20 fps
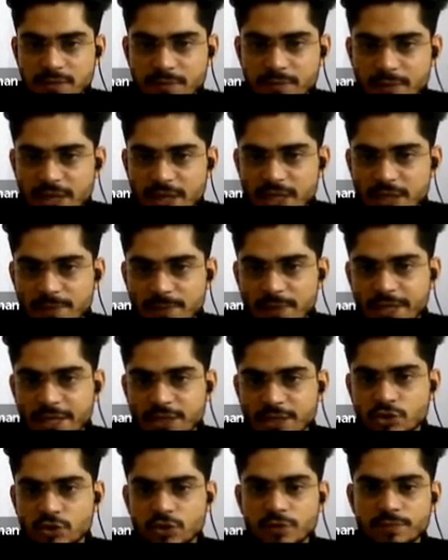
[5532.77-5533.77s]

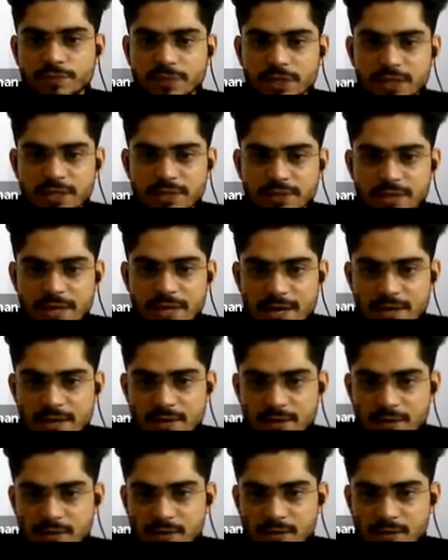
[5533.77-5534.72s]
multiplication of this and